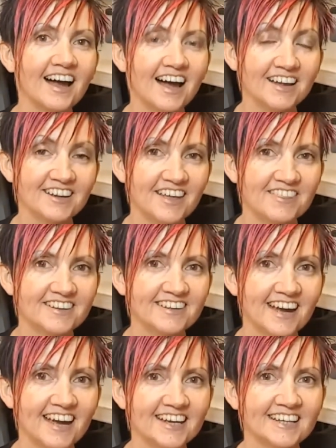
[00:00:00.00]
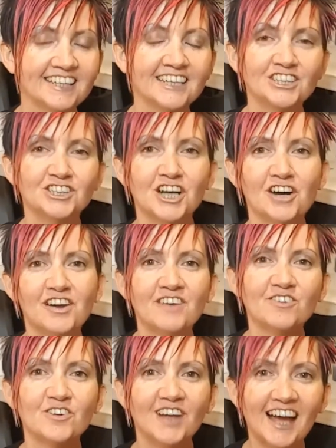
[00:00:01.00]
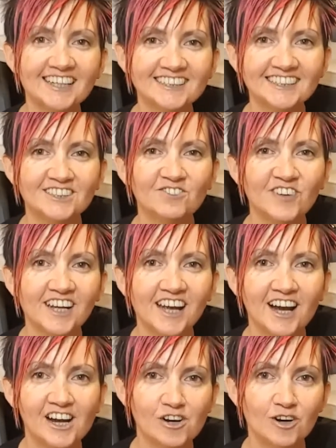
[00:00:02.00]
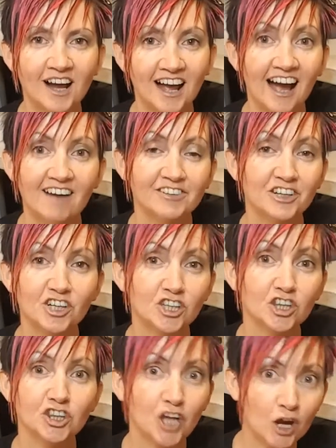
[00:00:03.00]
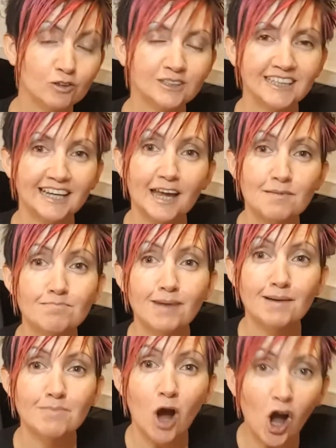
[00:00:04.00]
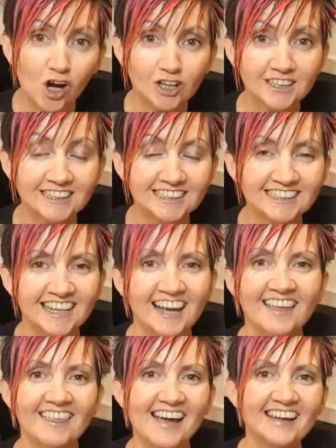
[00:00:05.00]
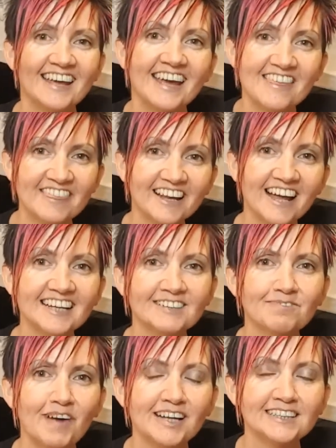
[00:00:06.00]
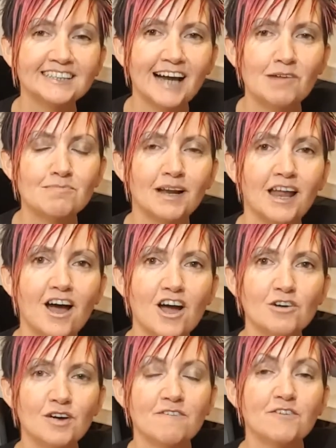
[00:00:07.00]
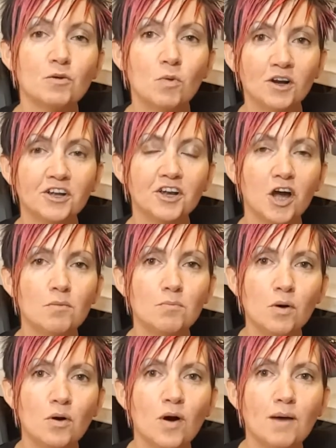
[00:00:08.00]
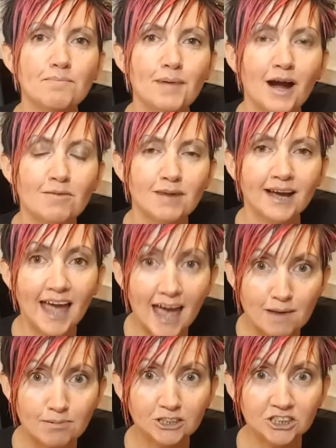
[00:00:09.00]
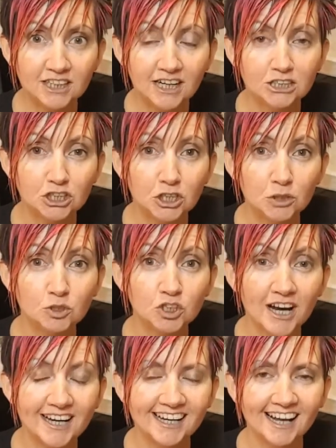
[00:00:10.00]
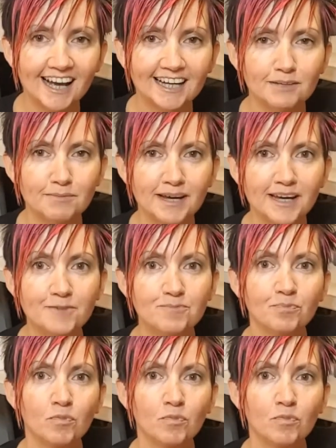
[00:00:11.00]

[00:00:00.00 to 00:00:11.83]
another day. So if you liked this video, having a good nosy in my box, then hit the like button down below. If you want to know more about my Airbrush Tattoo Training Academy,